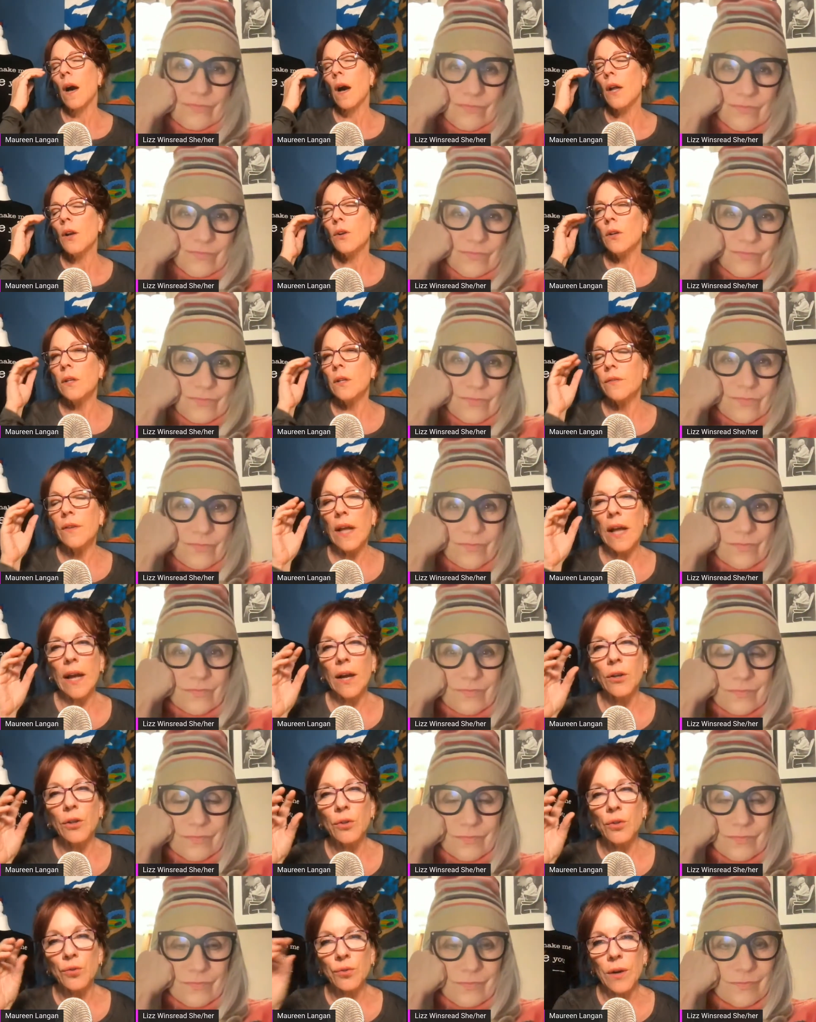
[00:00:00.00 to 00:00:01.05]
Speaker 1: I don't even know how
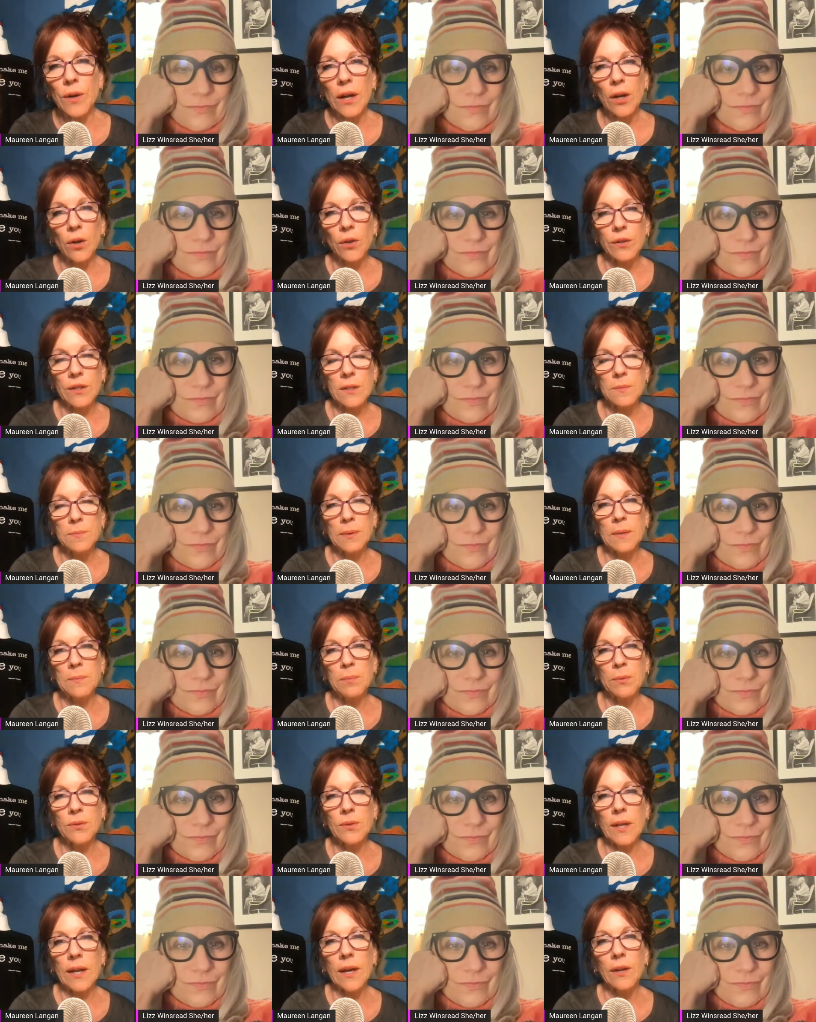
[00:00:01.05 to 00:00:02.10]
you track all these
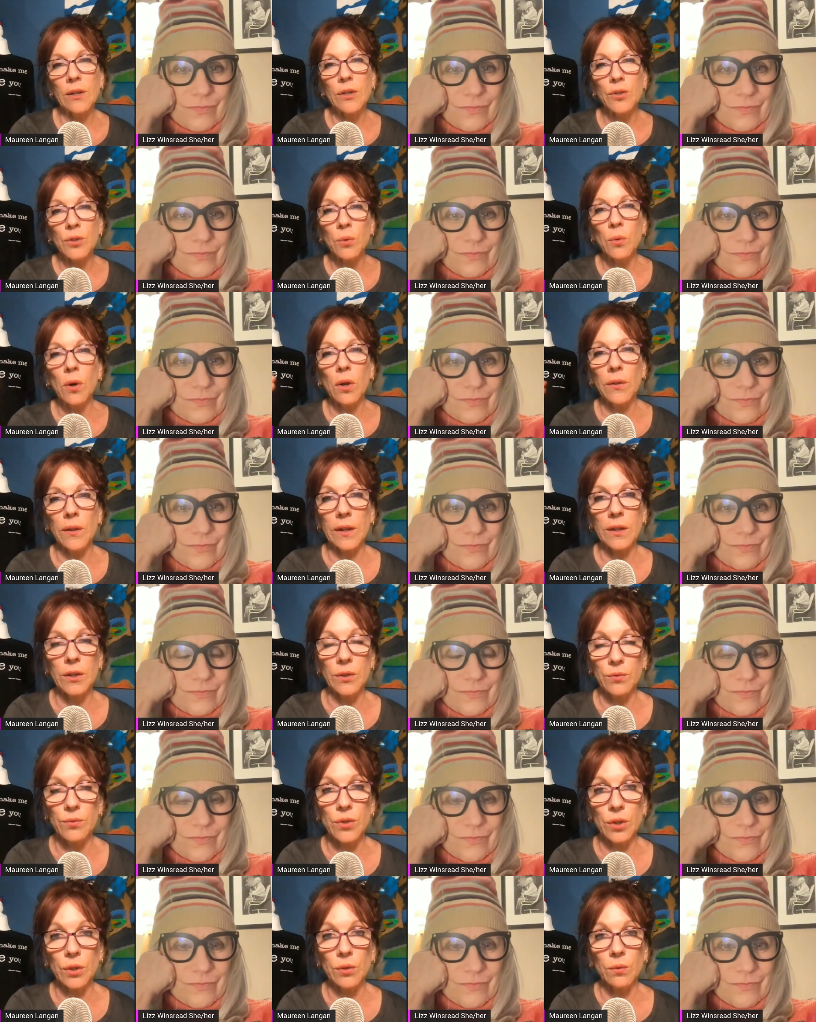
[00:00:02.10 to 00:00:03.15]
people down and do all that
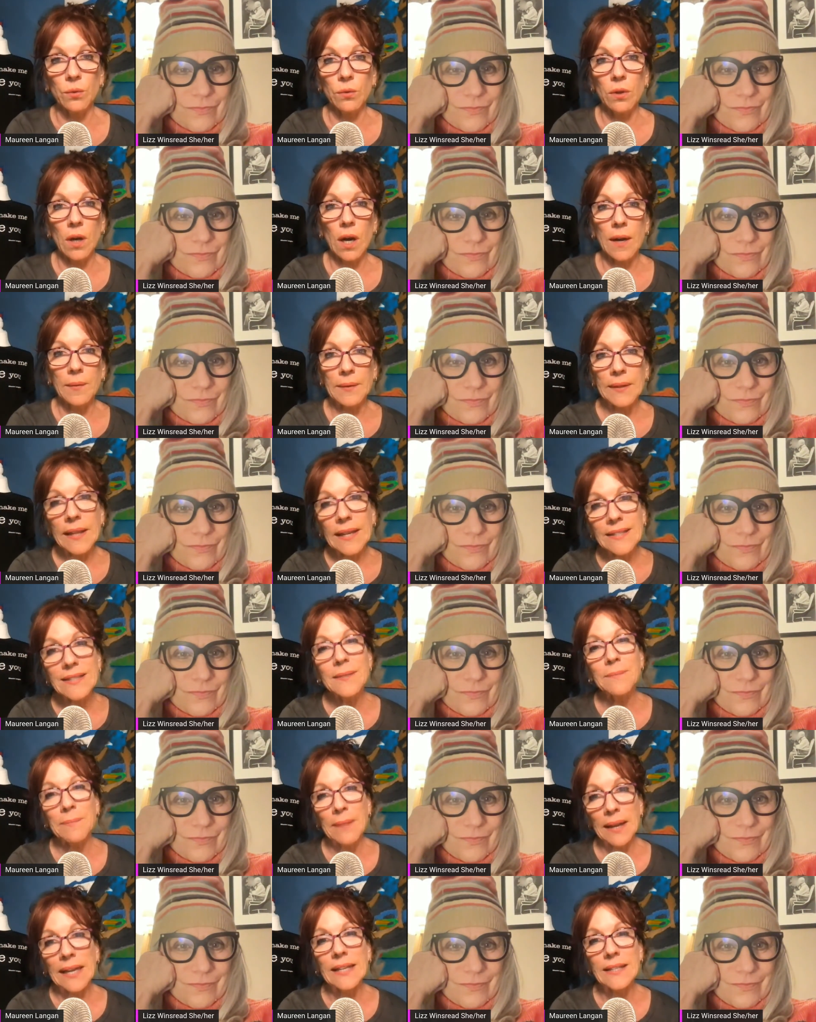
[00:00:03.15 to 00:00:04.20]
you do. I mean, that's
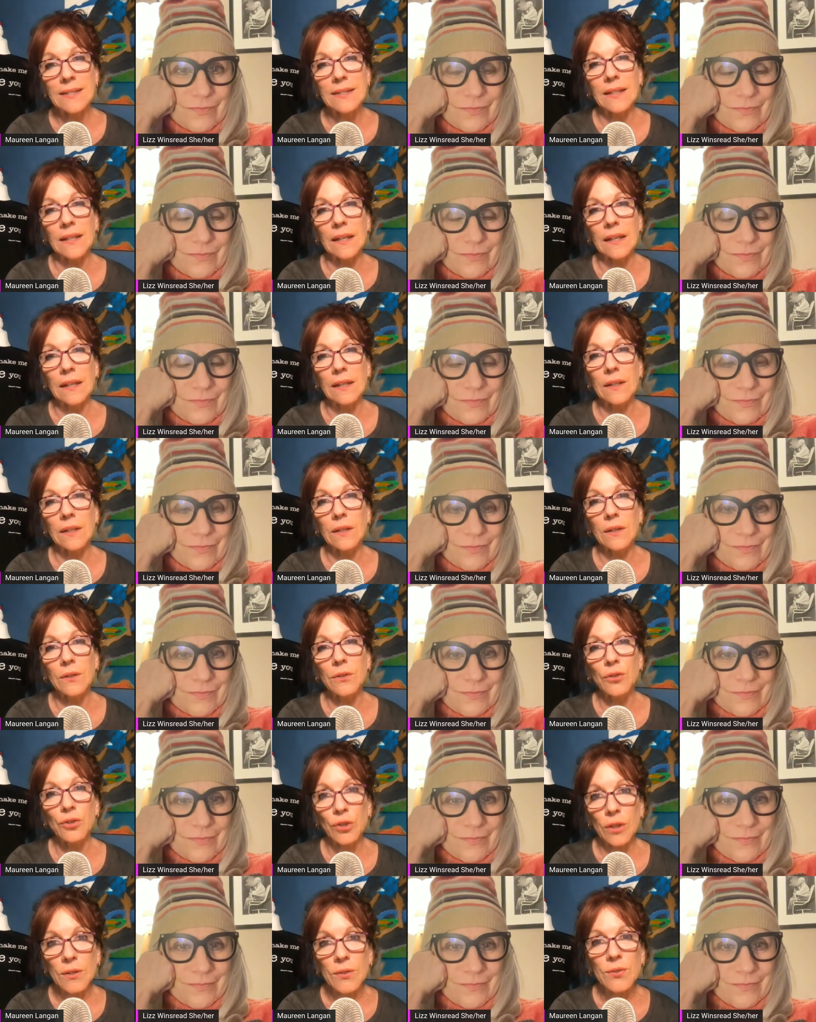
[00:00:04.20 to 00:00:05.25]
amazing.
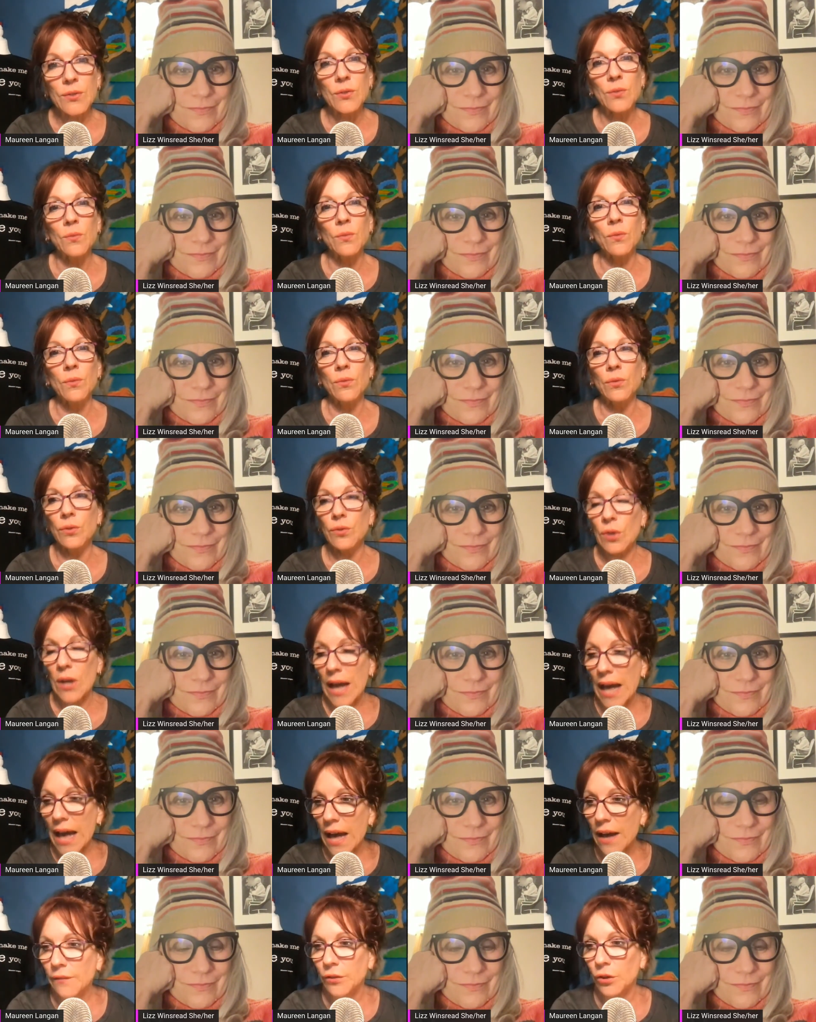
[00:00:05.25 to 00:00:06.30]
Just to
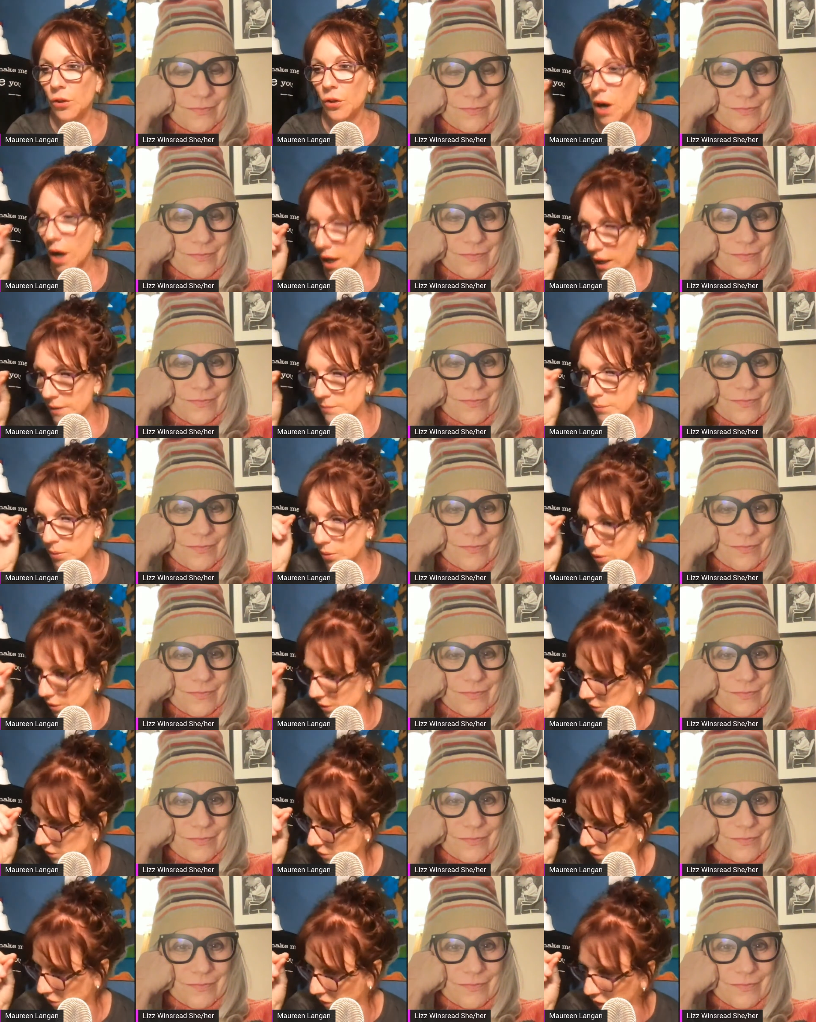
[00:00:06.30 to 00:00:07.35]
have your eyeballs